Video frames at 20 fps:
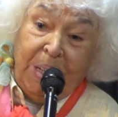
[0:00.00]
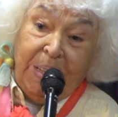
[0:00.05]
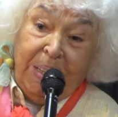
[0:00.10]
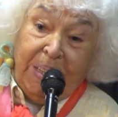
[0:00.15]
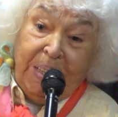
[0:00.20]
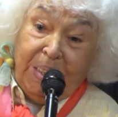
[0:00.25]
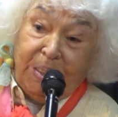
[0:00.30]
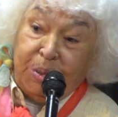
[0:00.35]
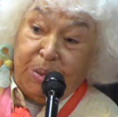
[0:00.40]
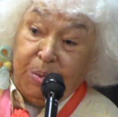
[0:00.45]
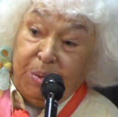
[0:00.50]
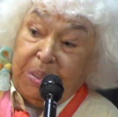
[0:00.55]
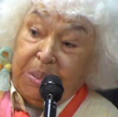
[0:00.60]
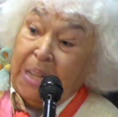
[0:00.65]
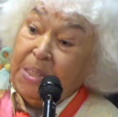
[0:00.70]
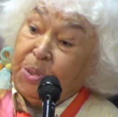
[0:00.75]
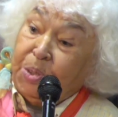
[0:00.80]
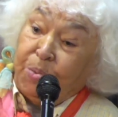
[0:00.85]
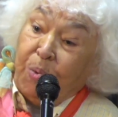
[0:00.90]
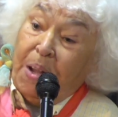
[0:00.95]
So
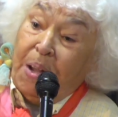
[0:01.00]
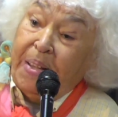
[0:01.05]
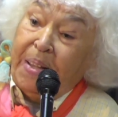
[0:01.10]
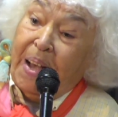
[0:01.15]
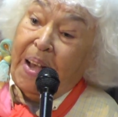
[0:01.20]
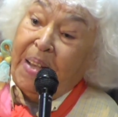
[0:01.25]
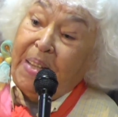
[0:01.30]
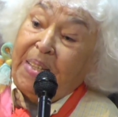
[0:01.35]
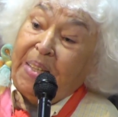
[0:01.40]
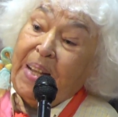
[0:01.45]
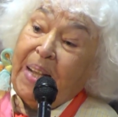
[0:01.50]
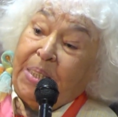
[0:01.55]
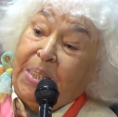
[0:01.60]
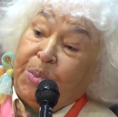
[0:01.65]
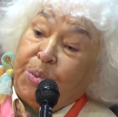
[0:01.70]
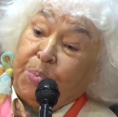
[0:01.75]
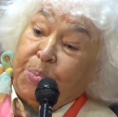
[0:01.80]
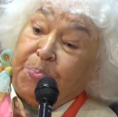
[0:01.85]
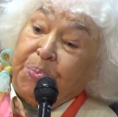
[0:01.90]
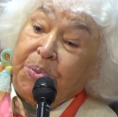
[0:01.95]
that's why I like
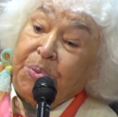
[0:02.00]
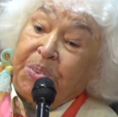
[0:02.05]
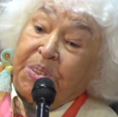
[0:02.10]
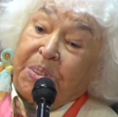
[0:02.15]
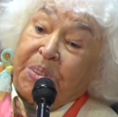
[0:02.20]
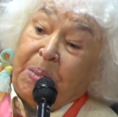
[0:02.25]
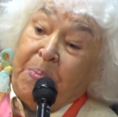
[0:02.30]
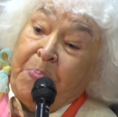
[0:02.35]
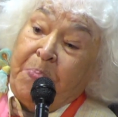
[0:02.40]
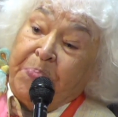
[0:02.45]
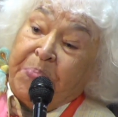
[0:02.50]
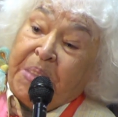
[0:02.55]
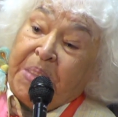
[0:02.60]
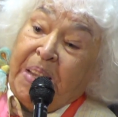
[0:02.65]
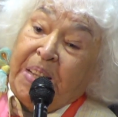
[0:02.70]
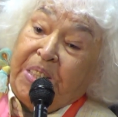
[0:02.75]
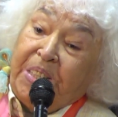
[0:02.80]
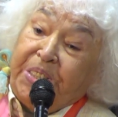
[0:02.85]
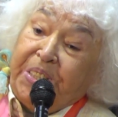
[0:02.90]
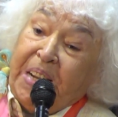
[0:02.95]
to put
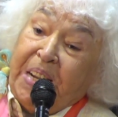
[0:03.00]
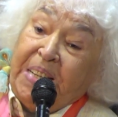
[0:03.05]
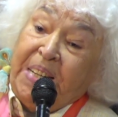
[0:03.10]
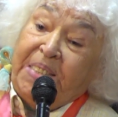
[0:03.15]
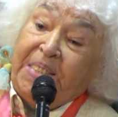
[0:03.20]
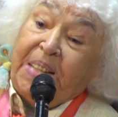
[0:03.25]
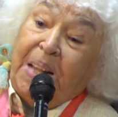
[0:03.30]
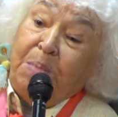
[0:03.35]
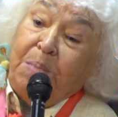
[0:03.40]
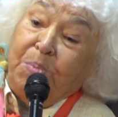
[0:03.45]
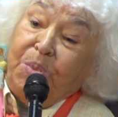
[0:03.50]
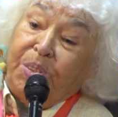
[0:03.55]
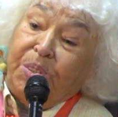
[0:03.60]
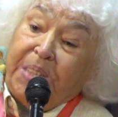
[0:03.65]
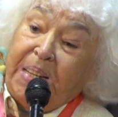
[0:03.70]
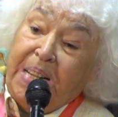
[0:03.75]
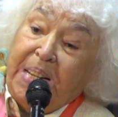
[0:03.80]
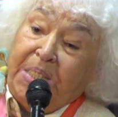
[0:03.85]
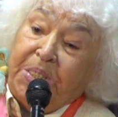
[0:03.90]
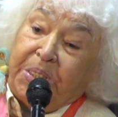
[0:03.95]
genital
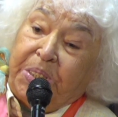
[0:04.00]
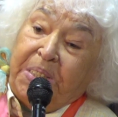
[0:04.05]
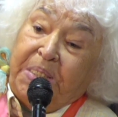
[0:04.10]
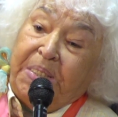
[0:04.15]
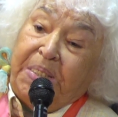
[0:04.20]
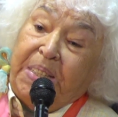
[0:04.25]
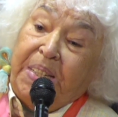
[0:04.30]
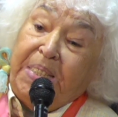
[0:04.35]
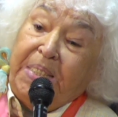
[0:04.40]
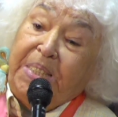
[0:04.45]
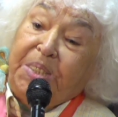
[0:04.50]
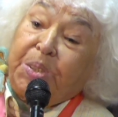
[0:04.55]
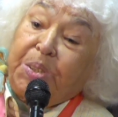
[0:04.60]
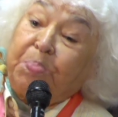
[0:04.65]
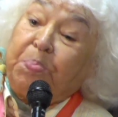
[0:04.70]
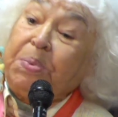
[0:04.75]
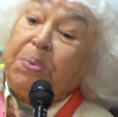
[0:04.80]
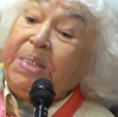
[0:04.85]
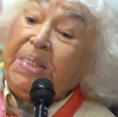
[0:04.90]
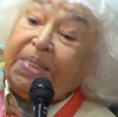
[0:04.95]
mutilation in its
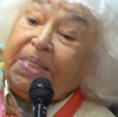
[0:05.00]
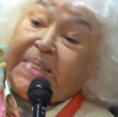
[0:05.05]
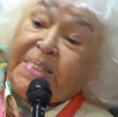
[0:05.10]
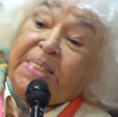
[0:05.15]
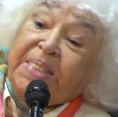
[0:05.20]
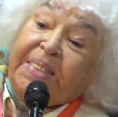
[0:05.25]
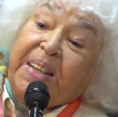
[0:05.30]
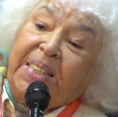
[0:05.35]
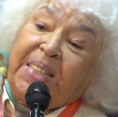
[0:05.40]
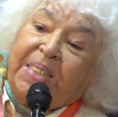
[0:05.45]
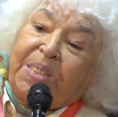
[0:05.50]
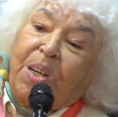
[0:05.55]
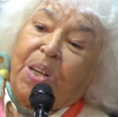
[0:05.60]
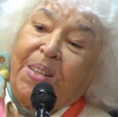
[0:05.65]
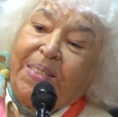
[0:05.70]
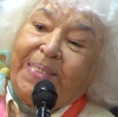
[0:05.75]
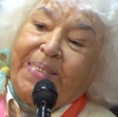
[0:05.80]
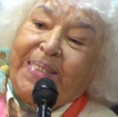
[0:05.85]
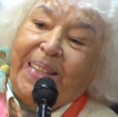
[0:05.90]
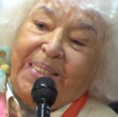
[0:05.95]
political
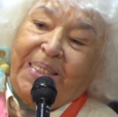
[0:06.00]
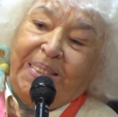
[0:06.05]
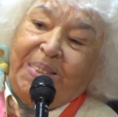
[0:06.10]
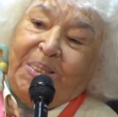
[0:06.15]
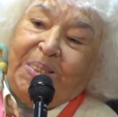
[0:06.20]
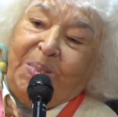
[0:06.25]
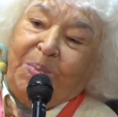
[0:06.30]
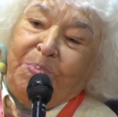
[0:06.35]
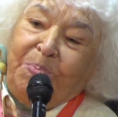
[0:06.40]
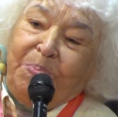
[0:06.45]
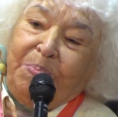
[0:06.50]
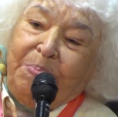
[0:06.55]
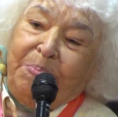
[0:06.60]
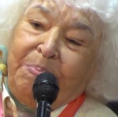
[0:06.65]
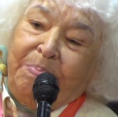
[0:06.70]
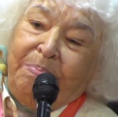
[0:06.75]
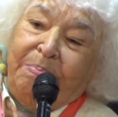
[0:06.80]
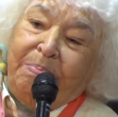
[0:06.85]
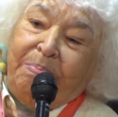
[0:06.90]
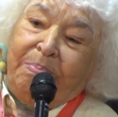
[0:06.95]
context.
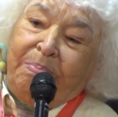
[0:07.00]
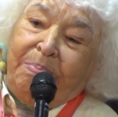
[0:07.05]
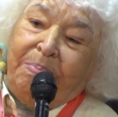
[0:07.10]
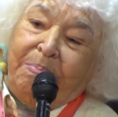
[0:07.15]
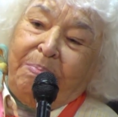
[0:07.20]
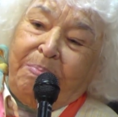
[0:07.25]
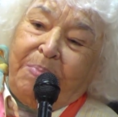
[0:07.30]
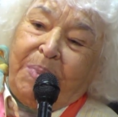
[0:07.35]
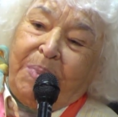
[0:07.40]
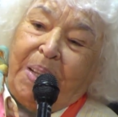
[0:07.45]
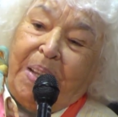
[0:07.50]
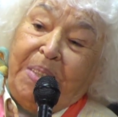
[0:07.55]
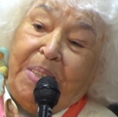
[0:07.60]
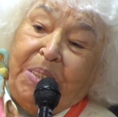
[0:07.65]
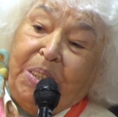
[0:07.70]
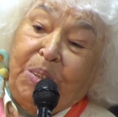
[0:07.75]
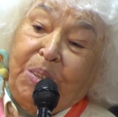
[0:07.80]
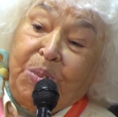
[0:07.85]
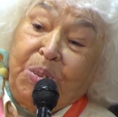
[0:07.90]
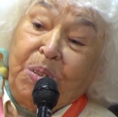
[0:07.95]
It
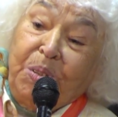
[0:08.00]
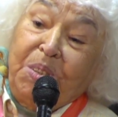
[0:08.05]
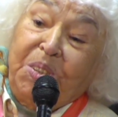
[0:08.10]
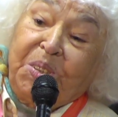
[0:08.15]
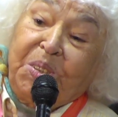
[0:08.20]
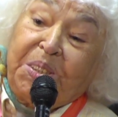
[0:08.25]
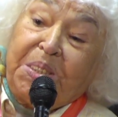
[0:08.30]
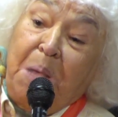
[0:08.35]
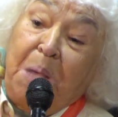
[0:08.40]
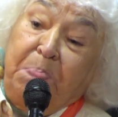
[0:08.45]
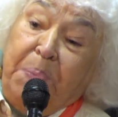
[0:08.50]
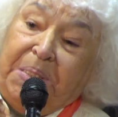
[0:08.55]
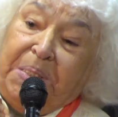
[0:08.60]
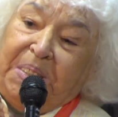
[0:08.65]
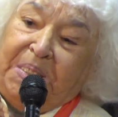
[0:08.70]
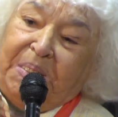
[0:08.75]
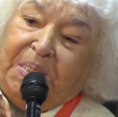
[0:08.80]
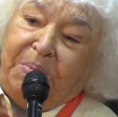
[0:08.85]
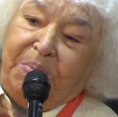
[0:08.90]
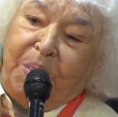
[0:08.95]
is not
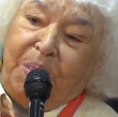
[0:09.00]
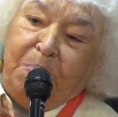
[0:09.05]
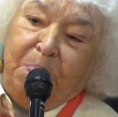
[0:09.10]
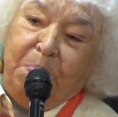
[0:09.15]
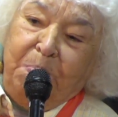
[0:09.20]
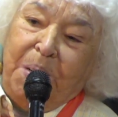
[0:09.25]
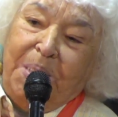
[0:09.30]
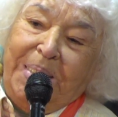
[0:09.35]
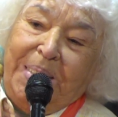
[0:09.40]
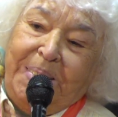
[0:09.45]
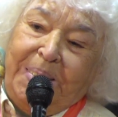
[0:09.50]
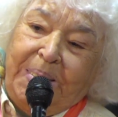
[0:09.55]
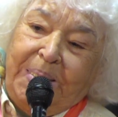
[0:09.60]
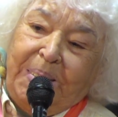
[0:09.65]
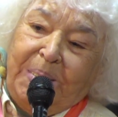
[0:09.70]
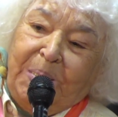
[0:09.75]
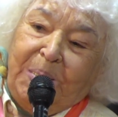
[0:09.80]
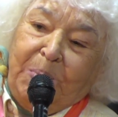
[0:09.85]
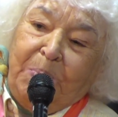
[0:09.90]
separate from politics.